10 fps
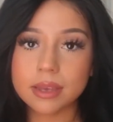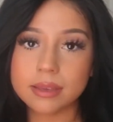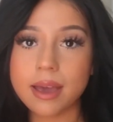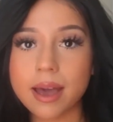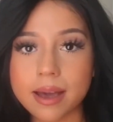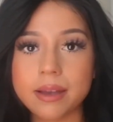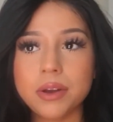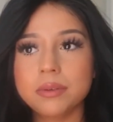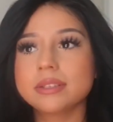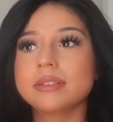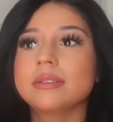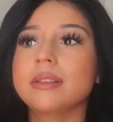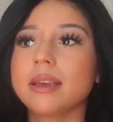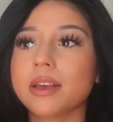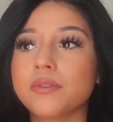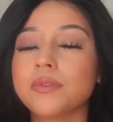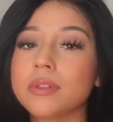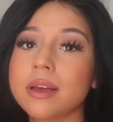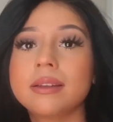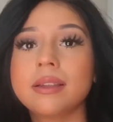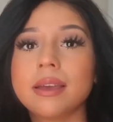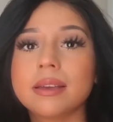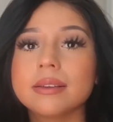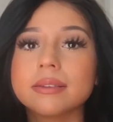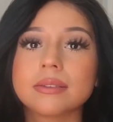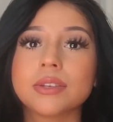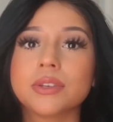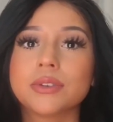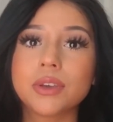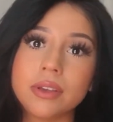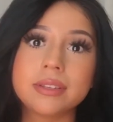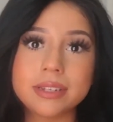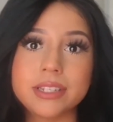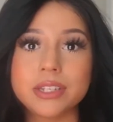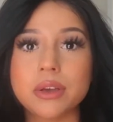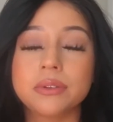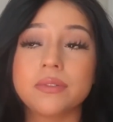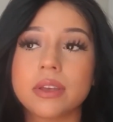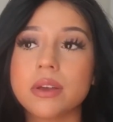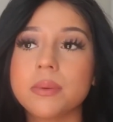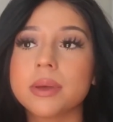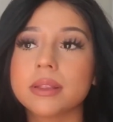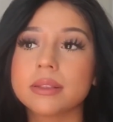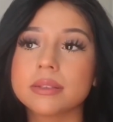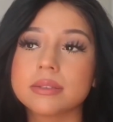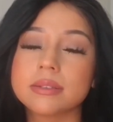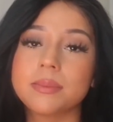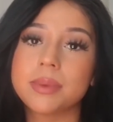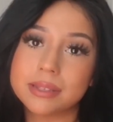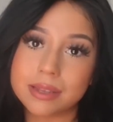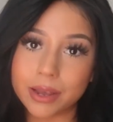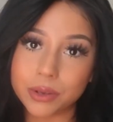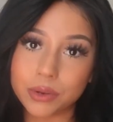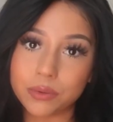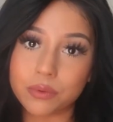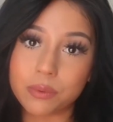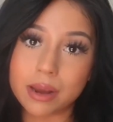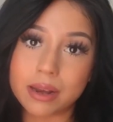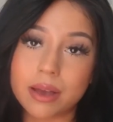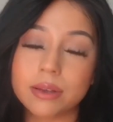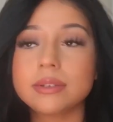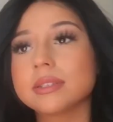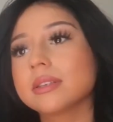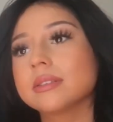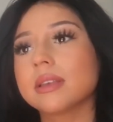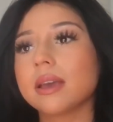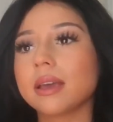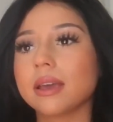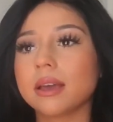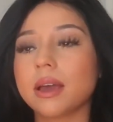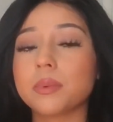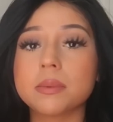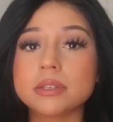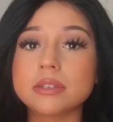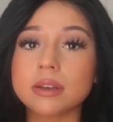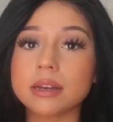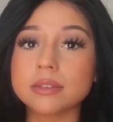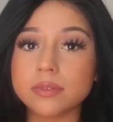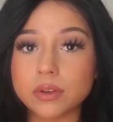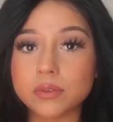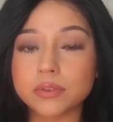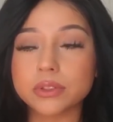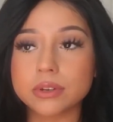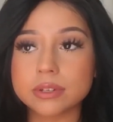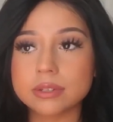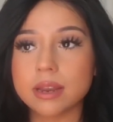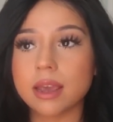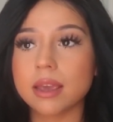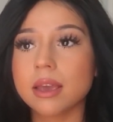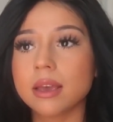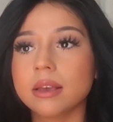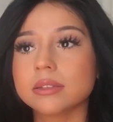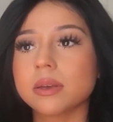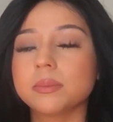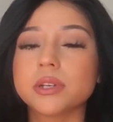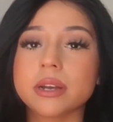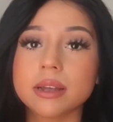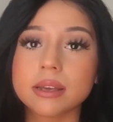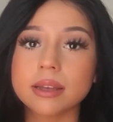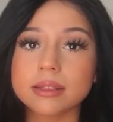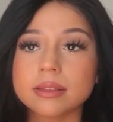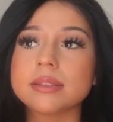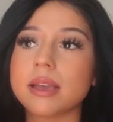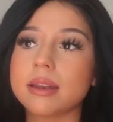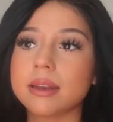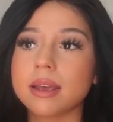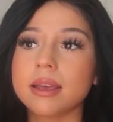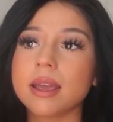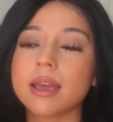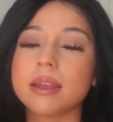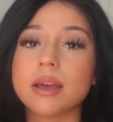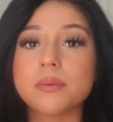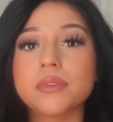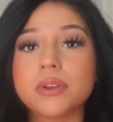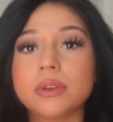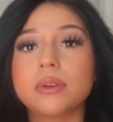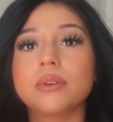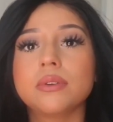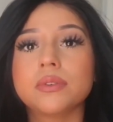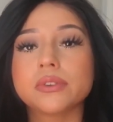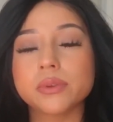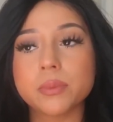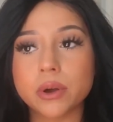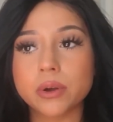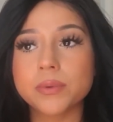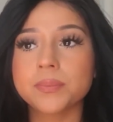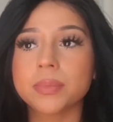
yeah, I know this isn't like a full-on like good detailed video, but this is the best that I could do for right now, just because I promised you guys a video for Thursday. So So I'm trying to get this edited and up for you for tomorrow.